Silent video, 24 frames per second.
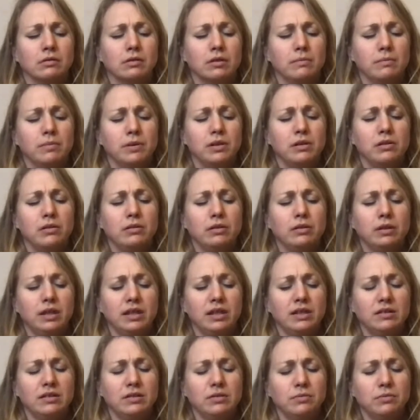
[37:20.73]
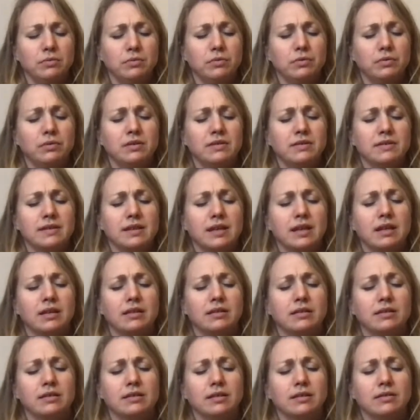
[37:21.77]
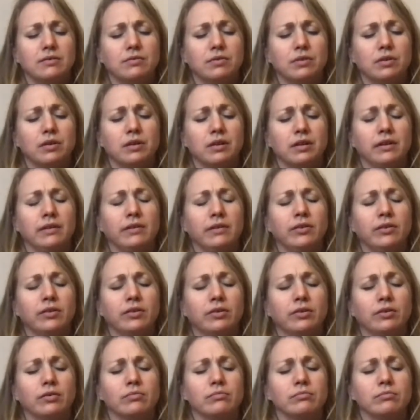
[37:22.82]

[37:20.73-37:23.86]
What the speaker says: But looking towards that sunrise,